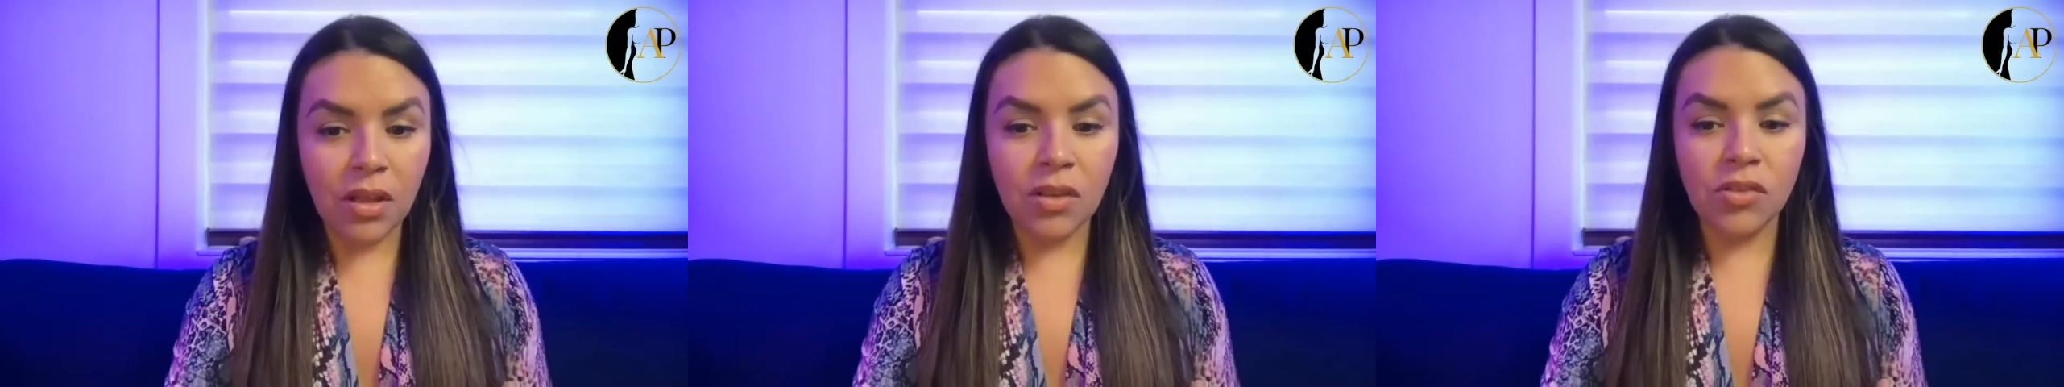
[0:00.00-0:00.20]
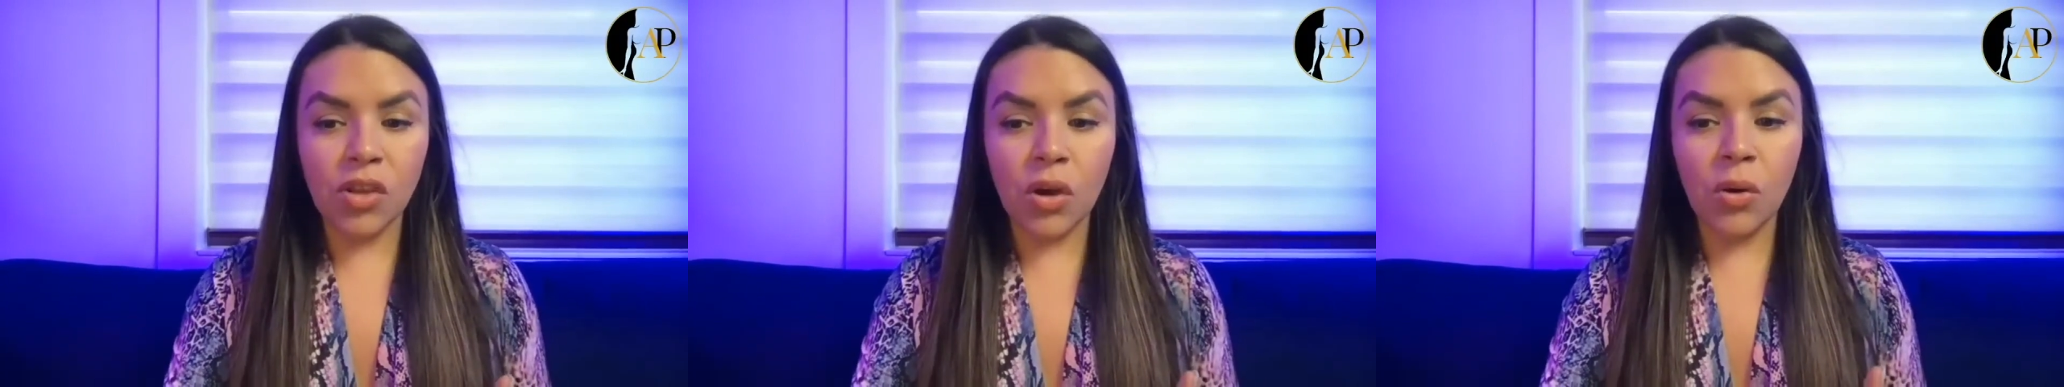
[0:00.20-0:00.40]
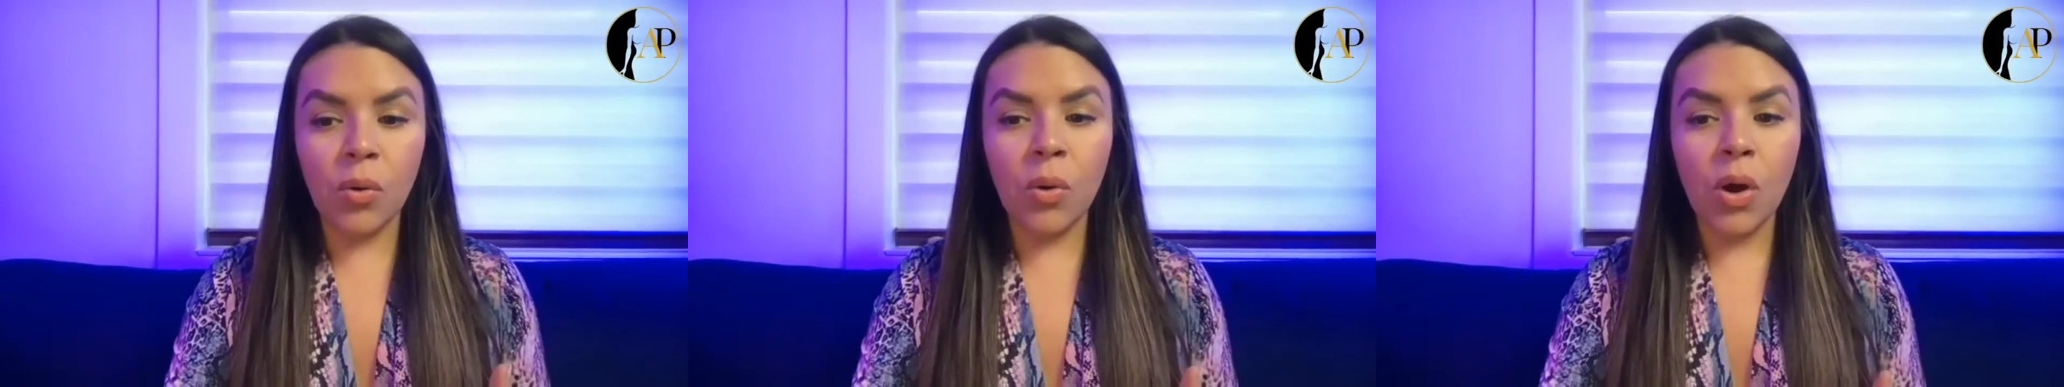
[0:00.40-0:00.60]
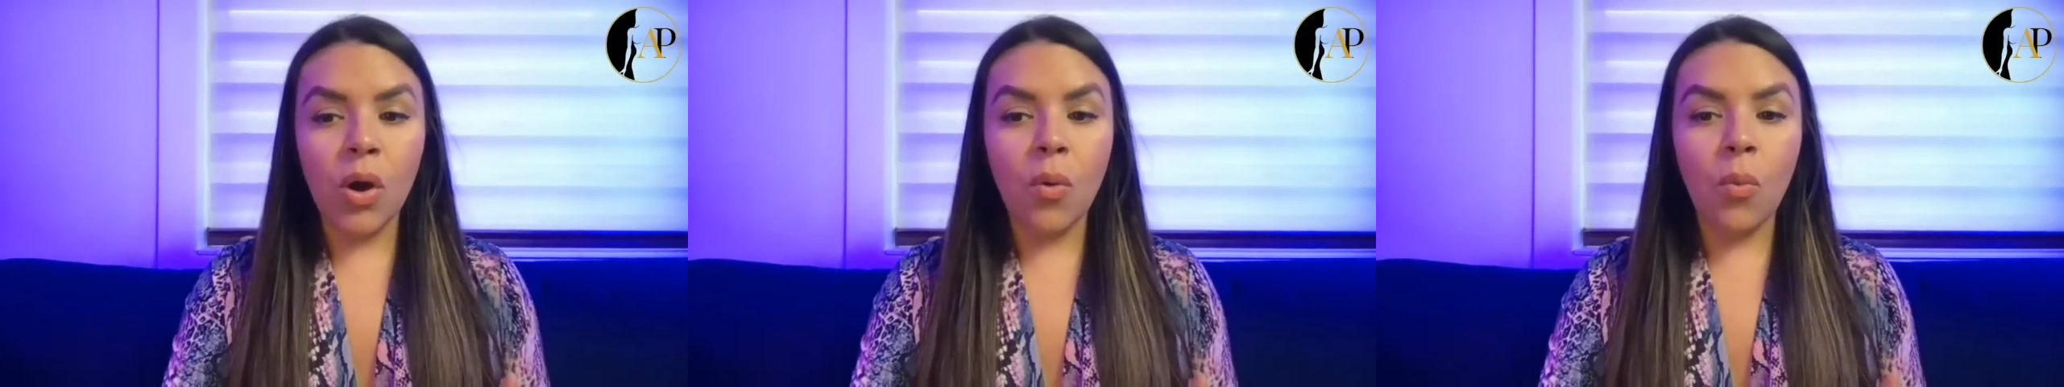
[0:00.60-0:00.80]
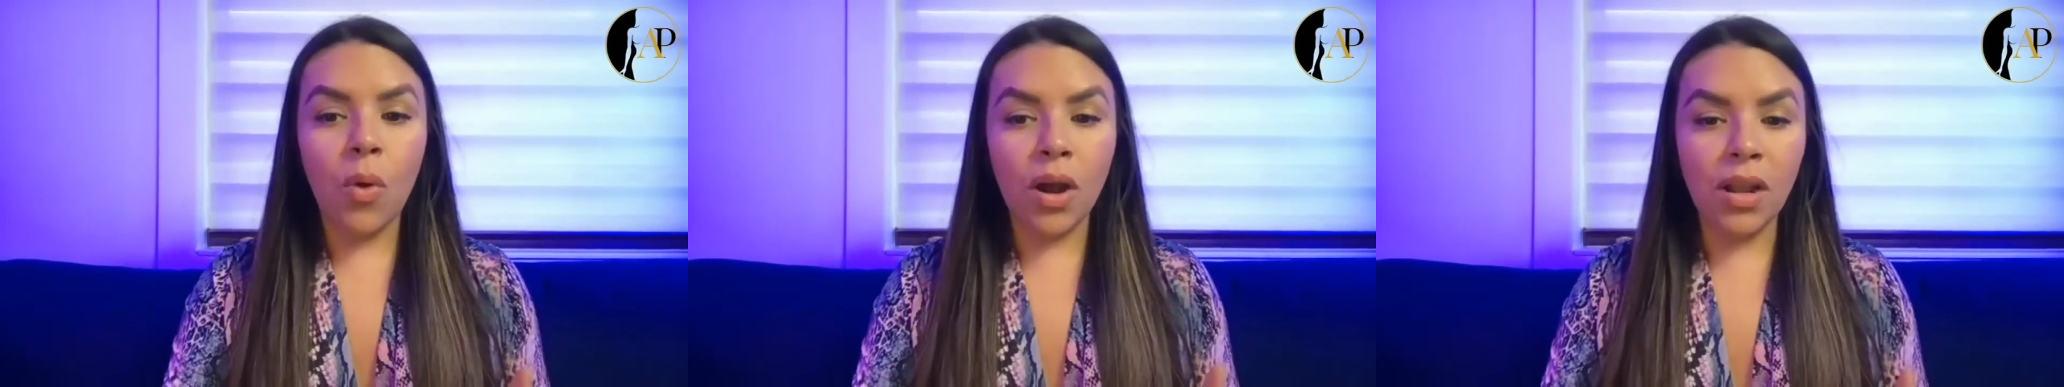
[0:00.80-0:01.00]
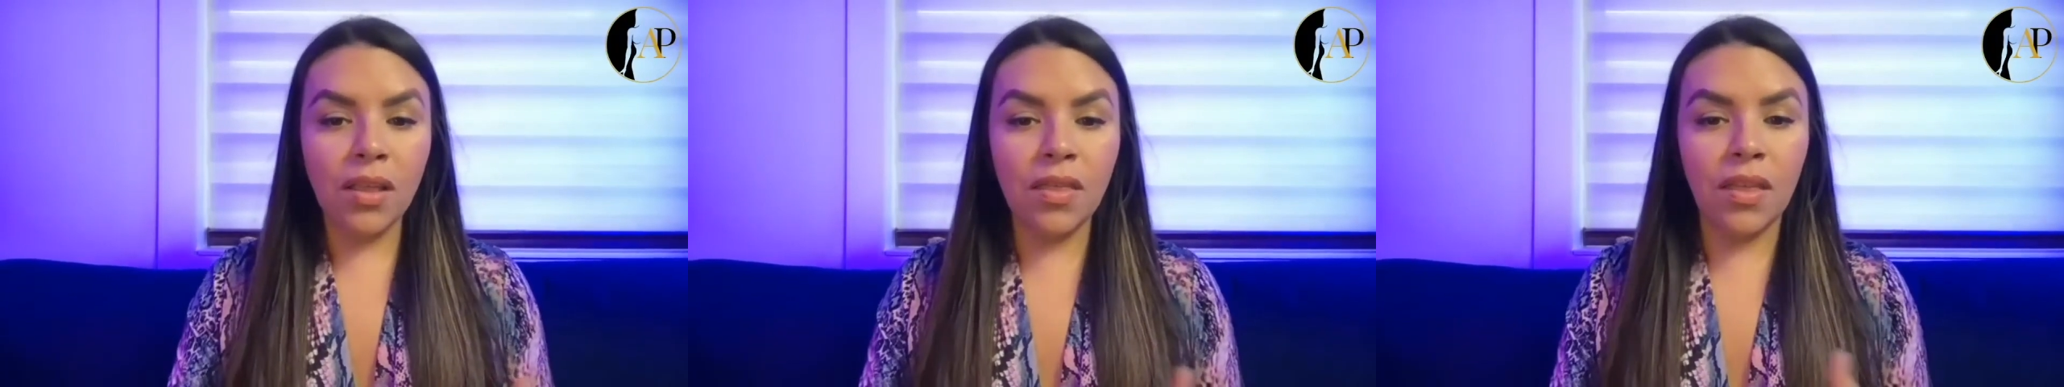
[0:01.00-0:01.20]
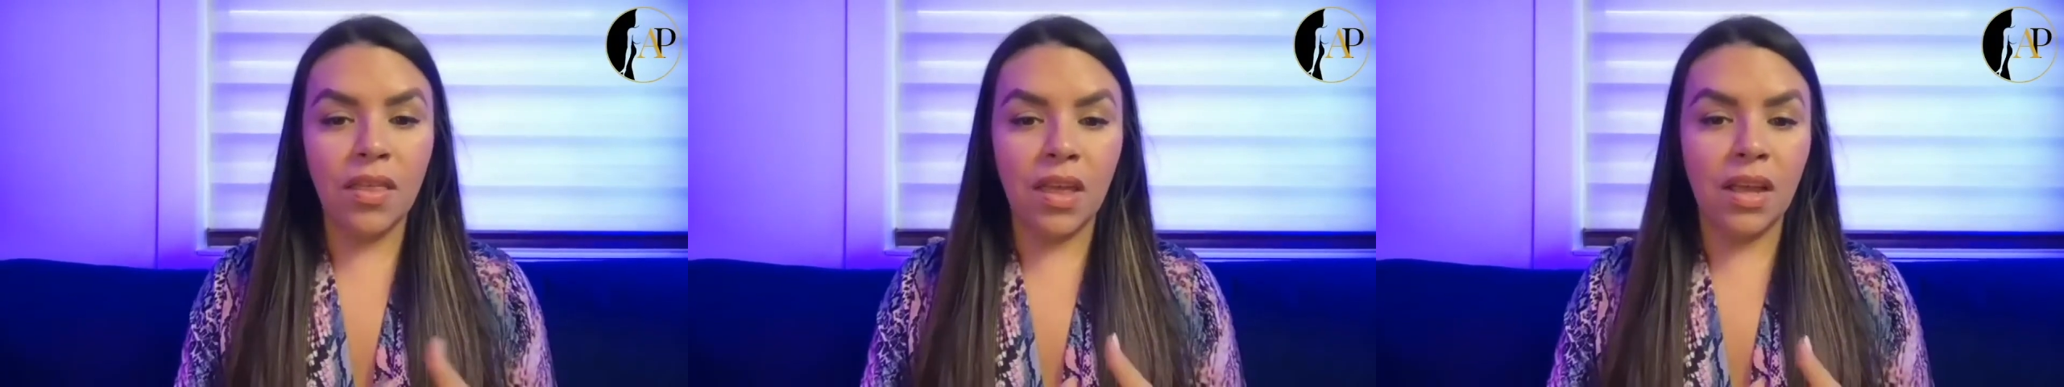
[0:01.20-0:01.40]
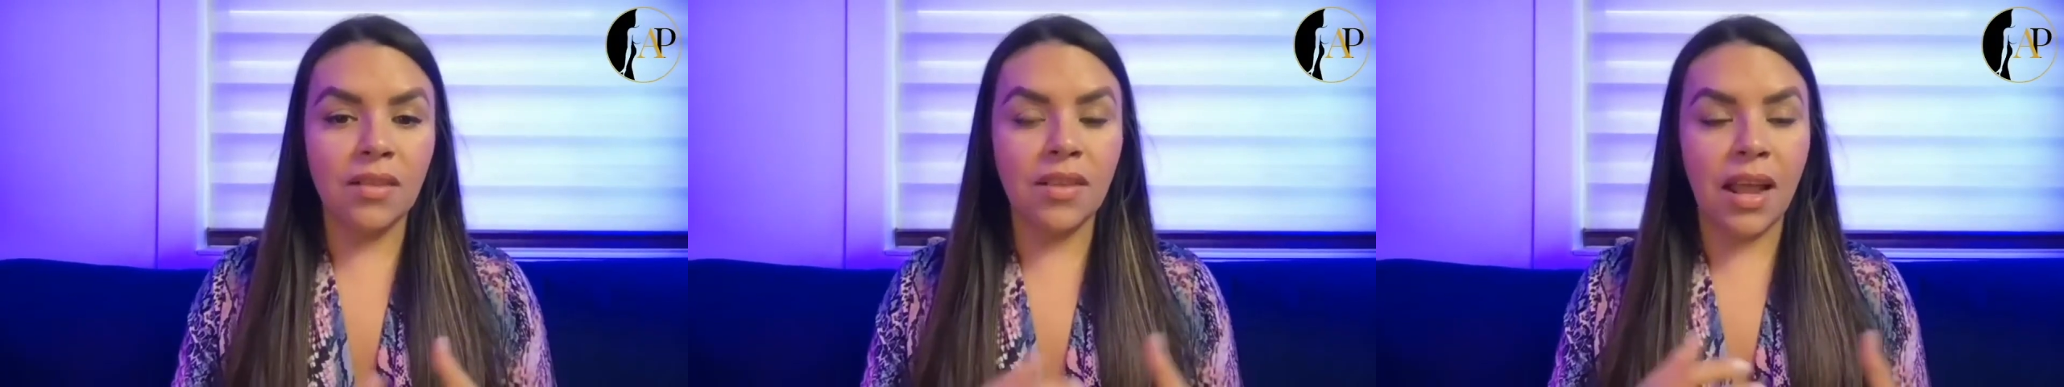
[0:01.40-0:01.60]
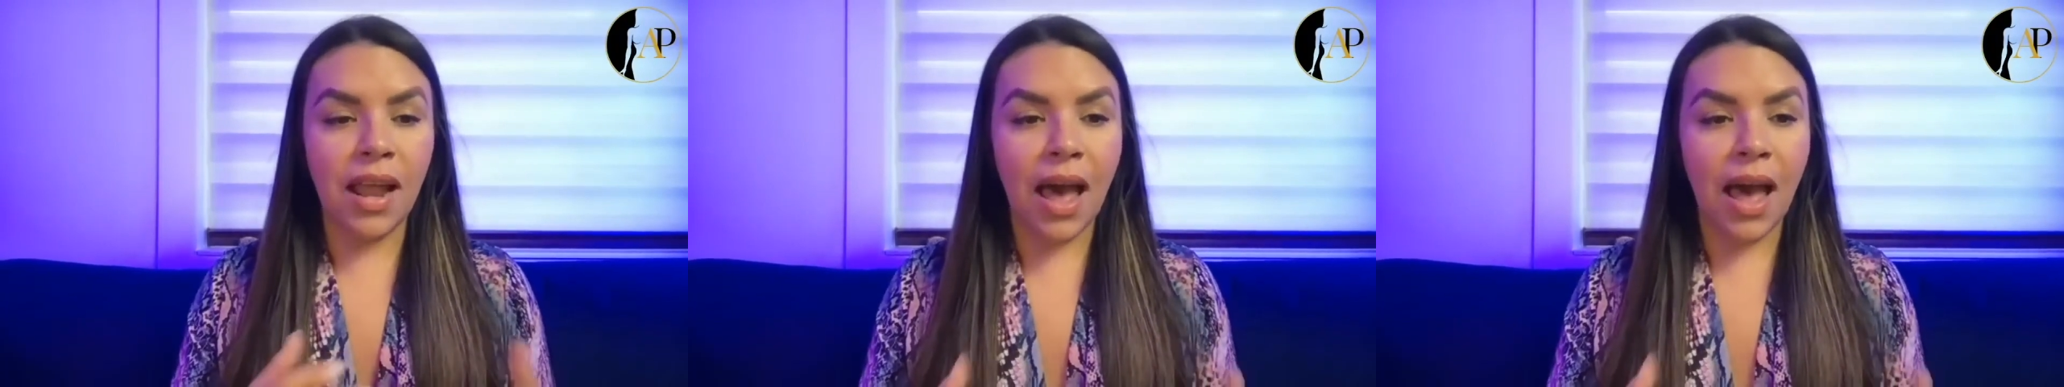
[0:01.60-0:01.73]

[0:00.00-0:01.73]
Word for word: So, one of the things that